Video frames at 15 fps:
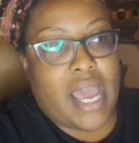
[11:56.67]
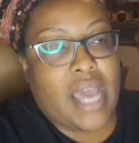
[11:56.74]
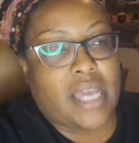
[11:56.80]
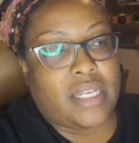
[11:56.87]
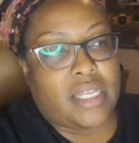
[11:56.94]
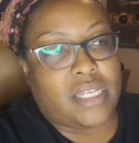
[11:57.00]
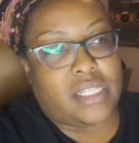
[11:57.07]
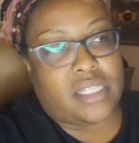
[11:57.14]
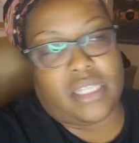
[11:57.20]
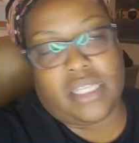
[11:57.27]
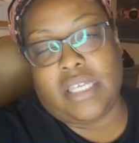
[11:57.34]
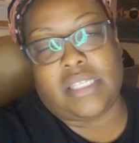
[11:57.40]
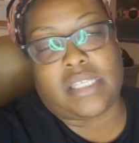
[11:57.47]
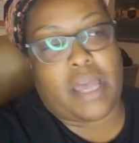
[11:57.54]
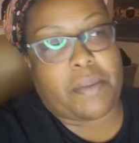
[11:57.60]
I need
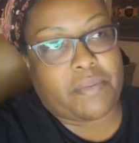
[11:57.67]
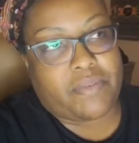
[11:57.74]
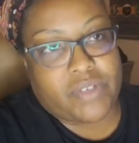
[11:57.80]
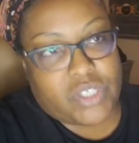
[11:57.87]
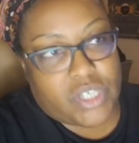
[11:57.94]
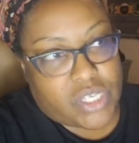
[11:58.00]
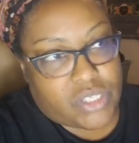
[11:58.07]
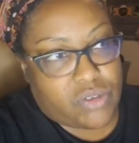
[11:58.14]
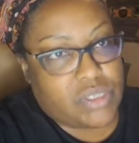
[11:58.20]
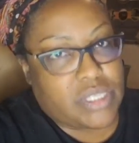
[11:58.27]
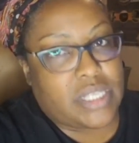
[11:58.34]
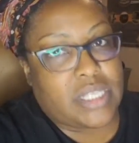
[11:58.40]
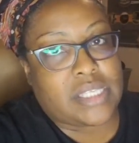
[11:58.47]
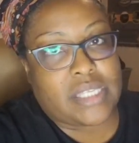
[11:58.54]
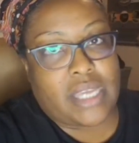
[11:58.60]
these type of adjusters
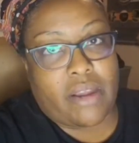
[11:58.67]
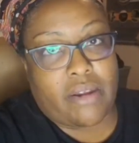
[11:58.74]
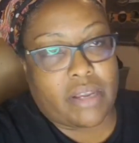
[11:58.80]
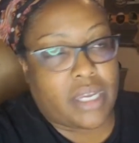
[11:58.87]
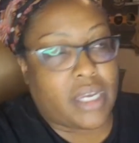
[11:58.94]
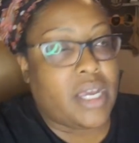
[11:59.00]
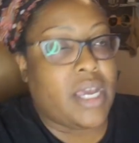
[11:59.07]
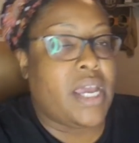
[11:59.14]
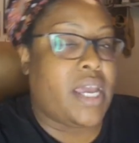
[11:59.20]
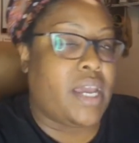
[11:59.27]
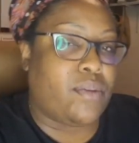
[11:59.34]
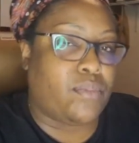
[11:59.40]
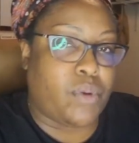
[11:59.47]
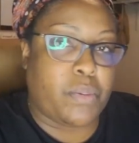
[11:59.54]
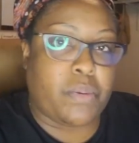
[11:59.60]
in this area, and we'll